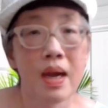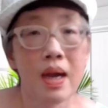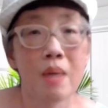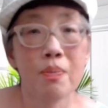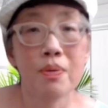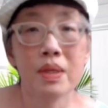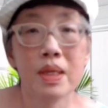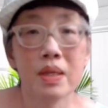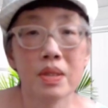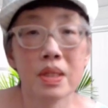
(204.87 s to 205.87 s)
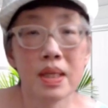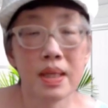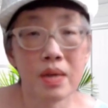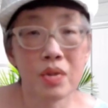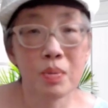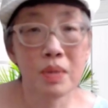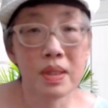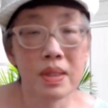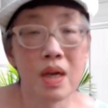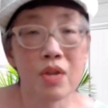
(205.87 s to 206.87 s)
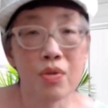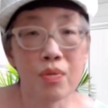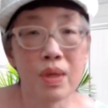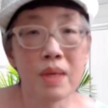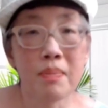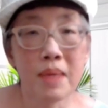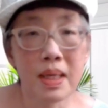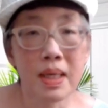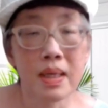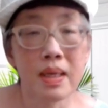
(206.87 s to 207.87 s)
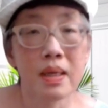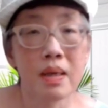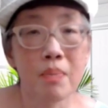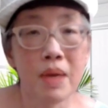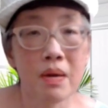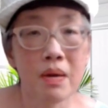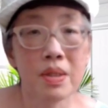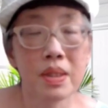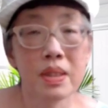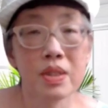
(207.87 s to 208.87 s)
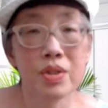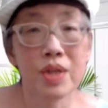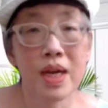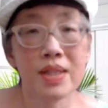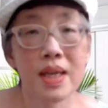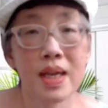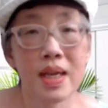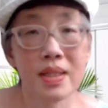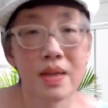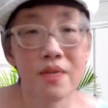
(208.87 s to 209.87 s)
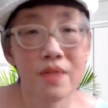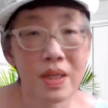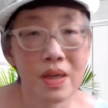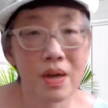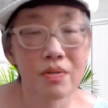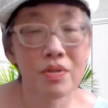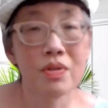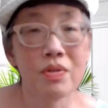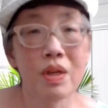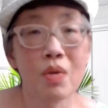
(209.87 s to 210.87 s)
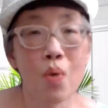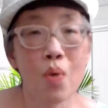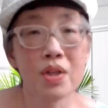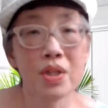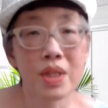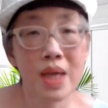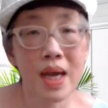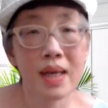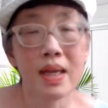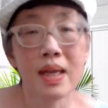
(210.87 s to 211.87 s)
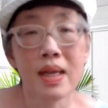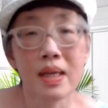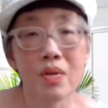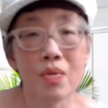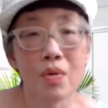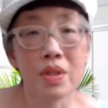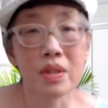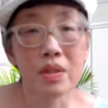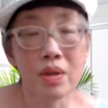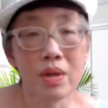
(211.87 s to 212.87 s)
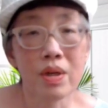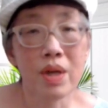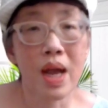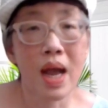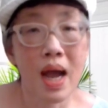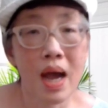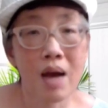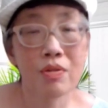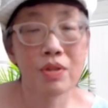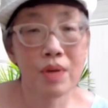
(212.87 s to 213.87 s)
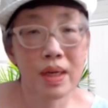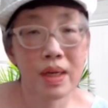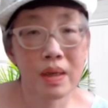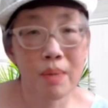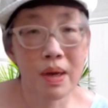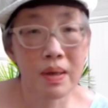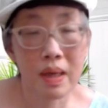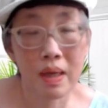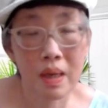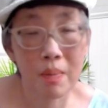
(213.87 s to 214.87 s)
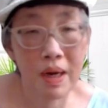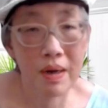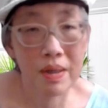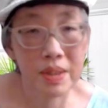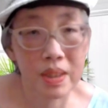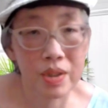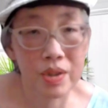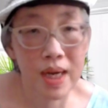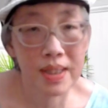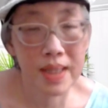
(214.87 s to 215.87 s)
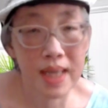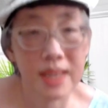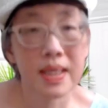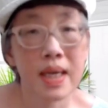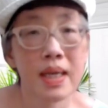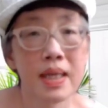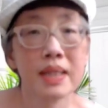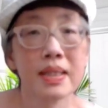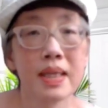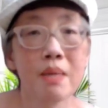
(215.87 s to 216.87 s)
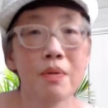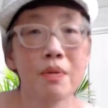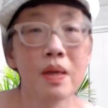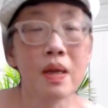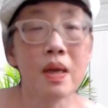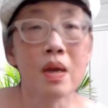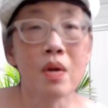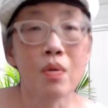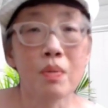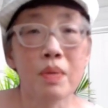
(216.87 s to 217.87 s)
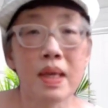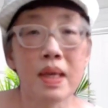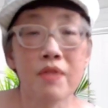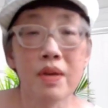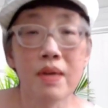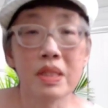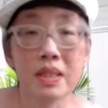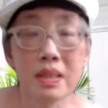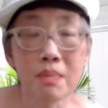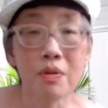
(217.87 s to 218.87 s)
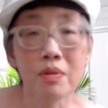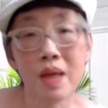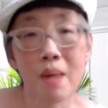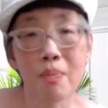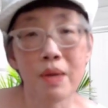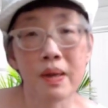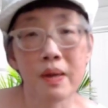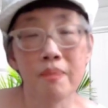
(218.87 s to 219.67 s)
I put into the announcements a 3-minute comparison contrast essay video, so you can watch that in order to learn how to write a comparison contrast essay. An example would be, and if you have a simple topic